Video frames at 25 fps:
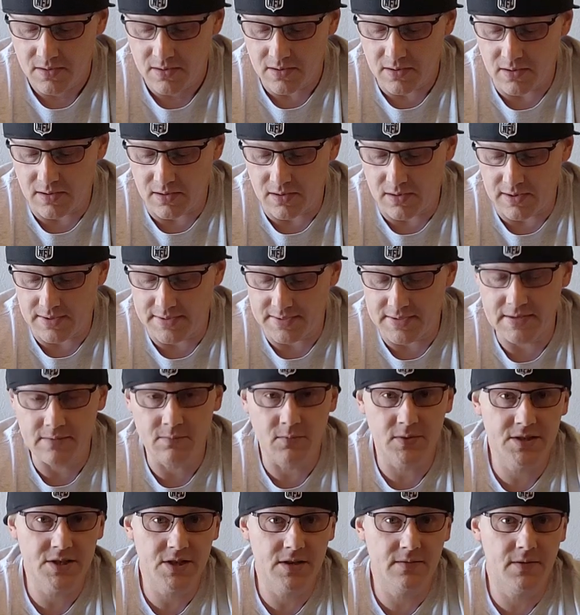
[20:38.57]
I did
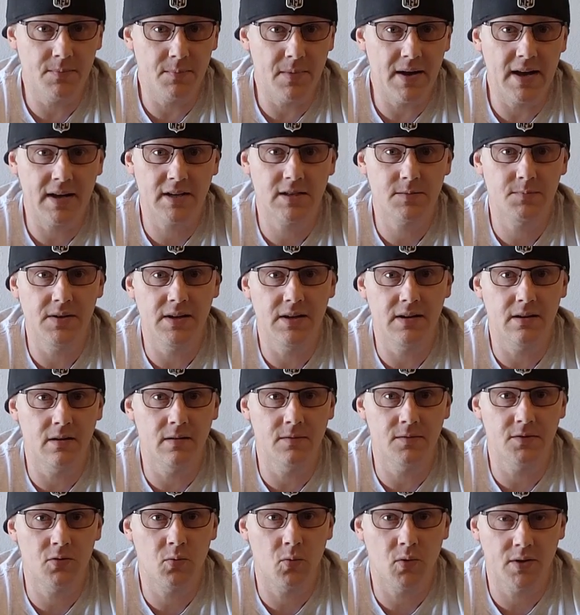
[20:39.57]
achieve the max speed
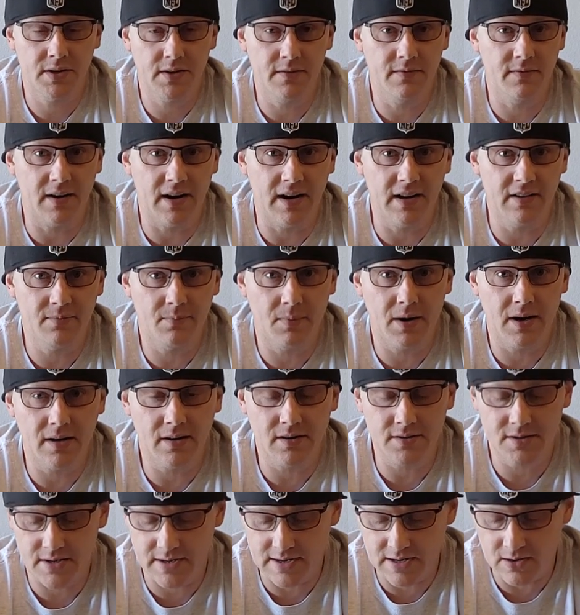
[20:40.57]
of 25
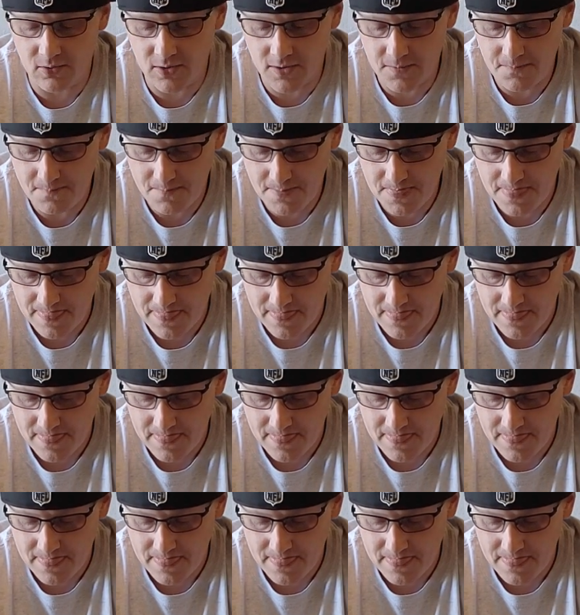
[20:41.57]
miles an hour.